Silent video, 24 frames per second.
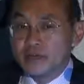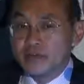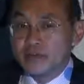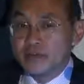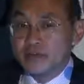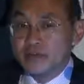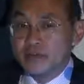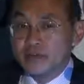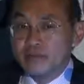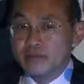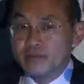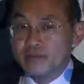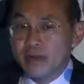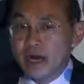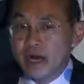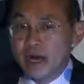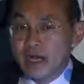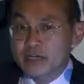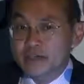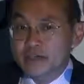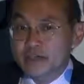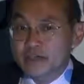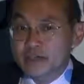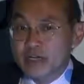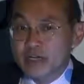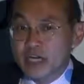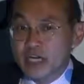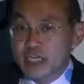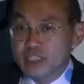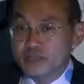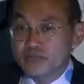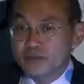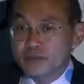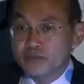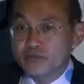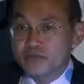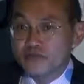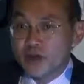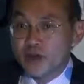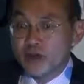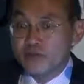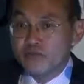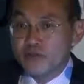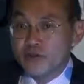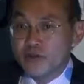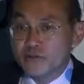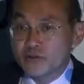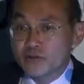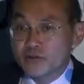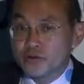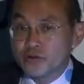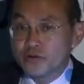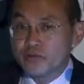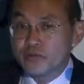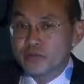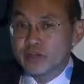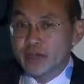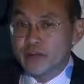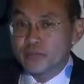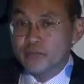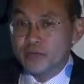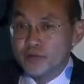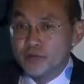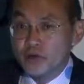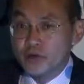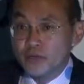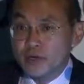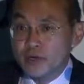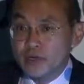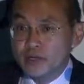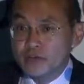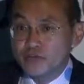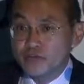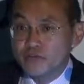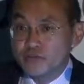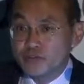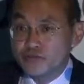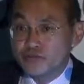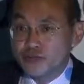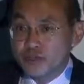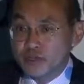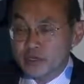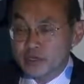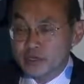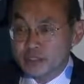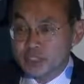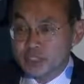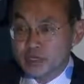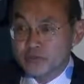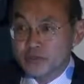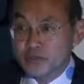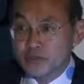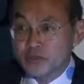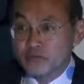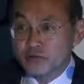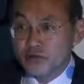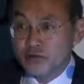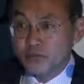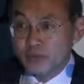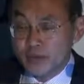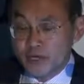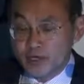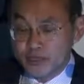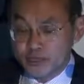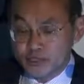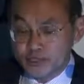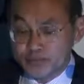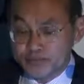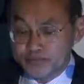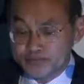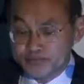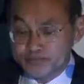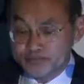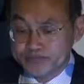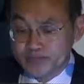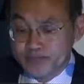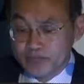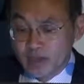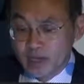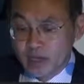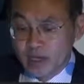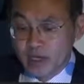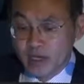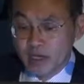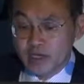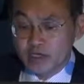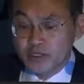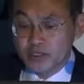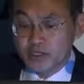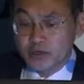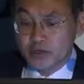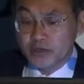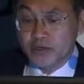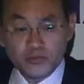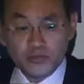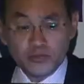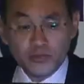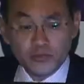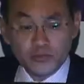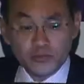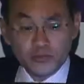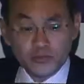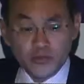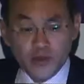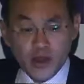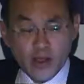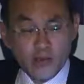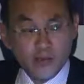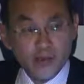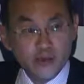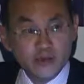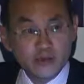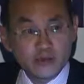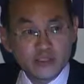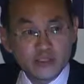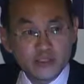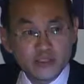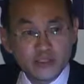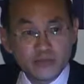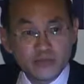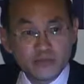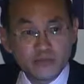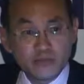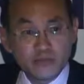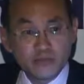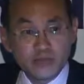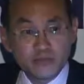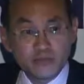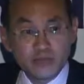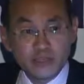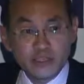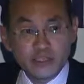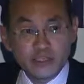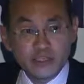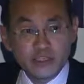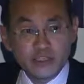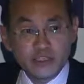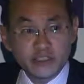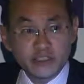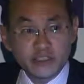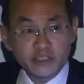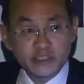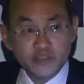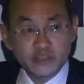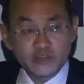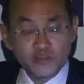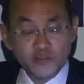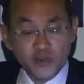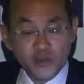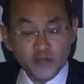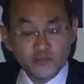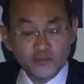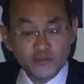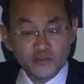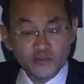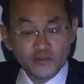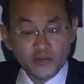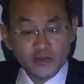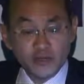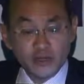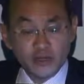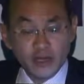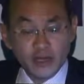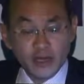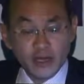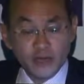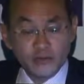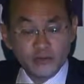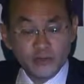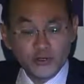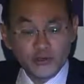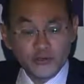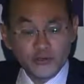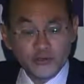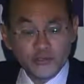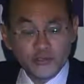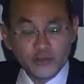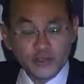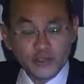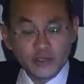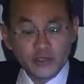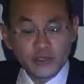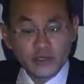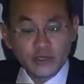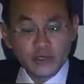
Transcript: the marked enlargement of the right ventricle, the abnormal interventricular septal wall motion. So important parameter is the persistence of right ventricular hypertrophy.